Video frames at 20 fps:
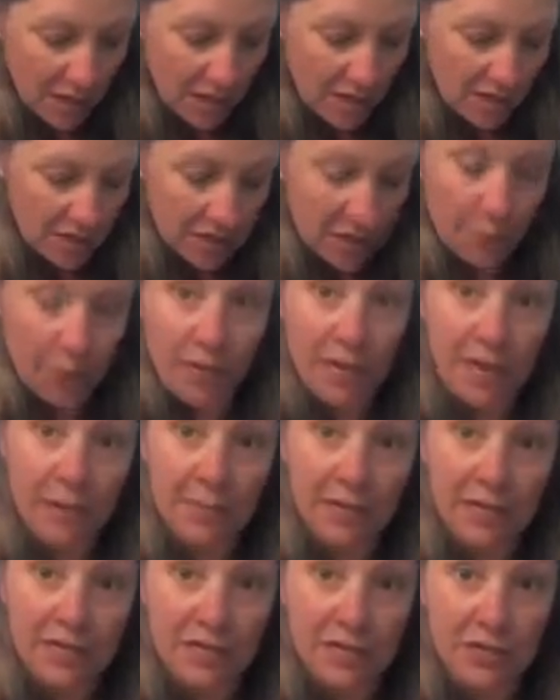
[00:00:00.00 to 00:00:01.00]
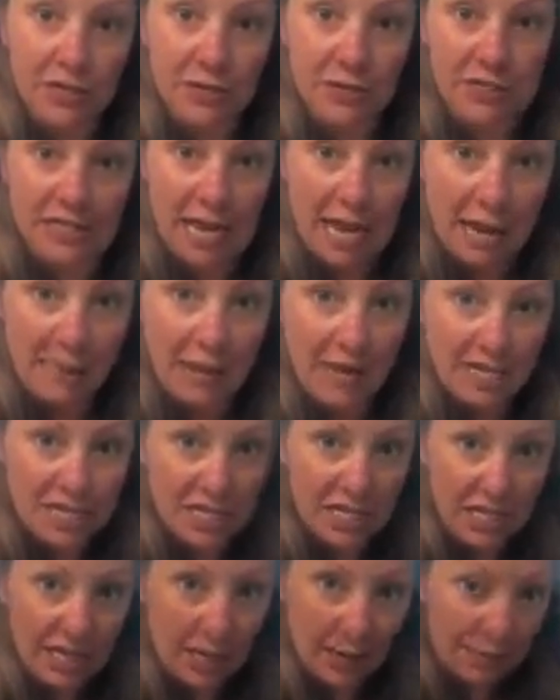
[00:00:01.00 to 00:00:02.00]
So what I'm gonna do is I'm
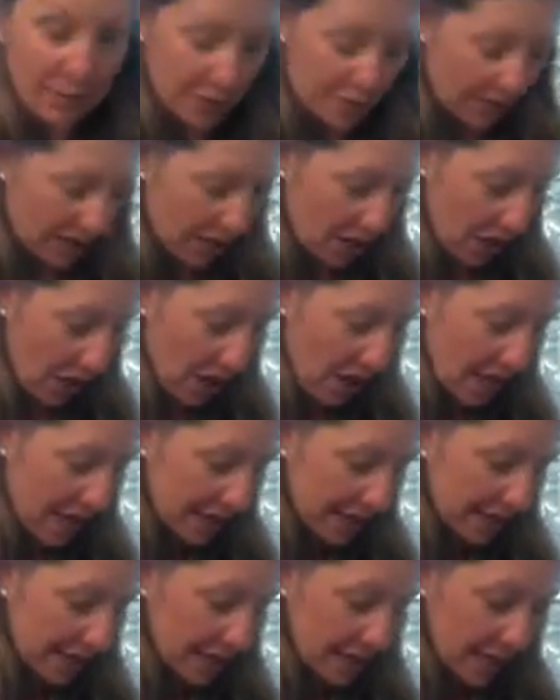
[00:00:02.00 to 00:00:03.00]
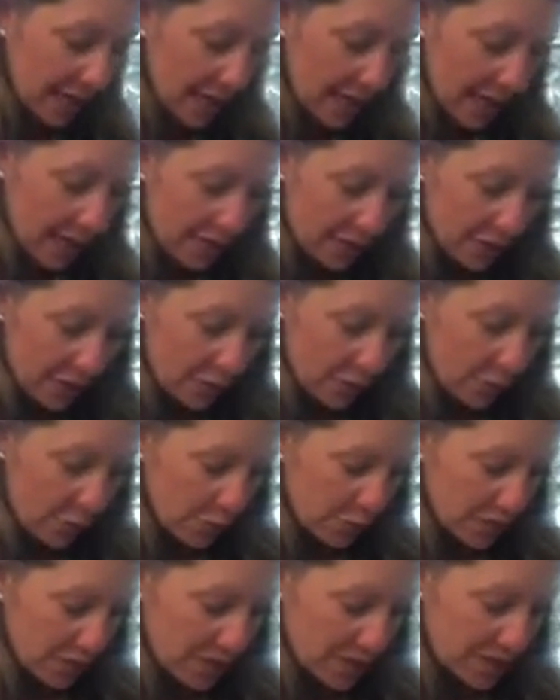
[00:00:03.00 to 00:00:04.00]
actually gonna put it on the
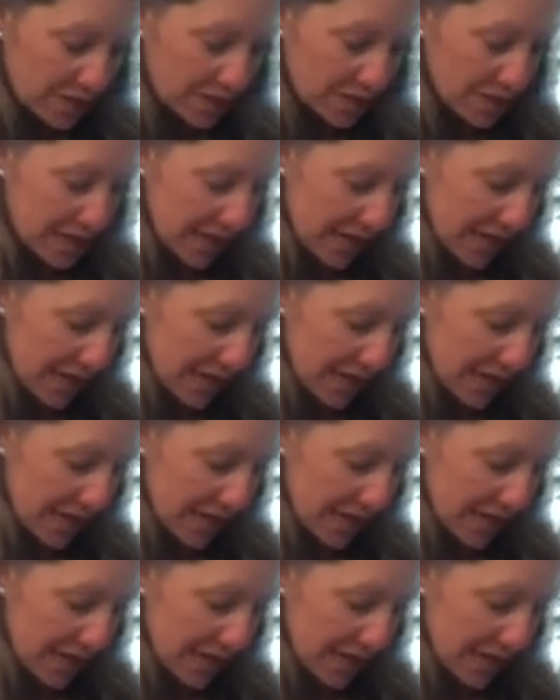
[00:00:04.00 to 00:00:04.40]
corners